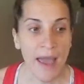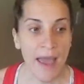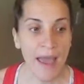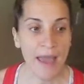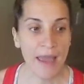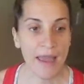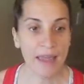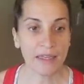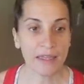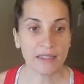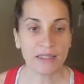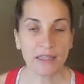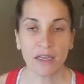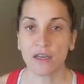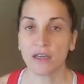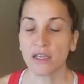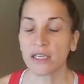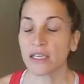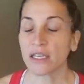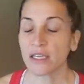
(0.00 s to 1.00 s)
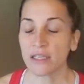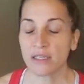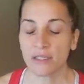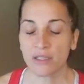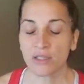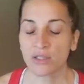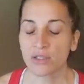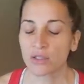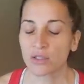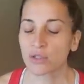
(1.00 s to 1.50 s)
And he
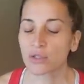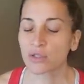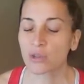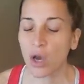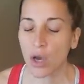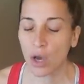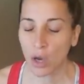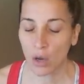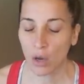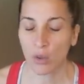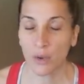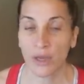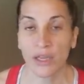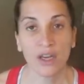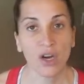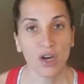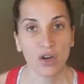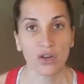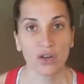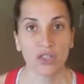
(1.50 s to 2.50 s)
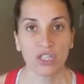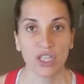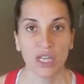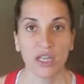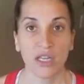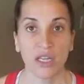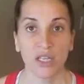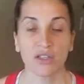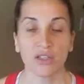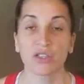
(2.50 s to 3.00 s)
is so
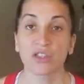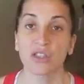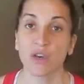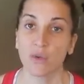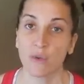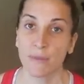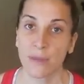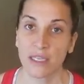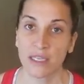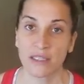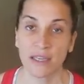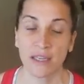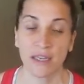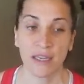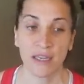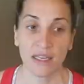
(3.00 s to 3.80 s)
encouraging and so amazing.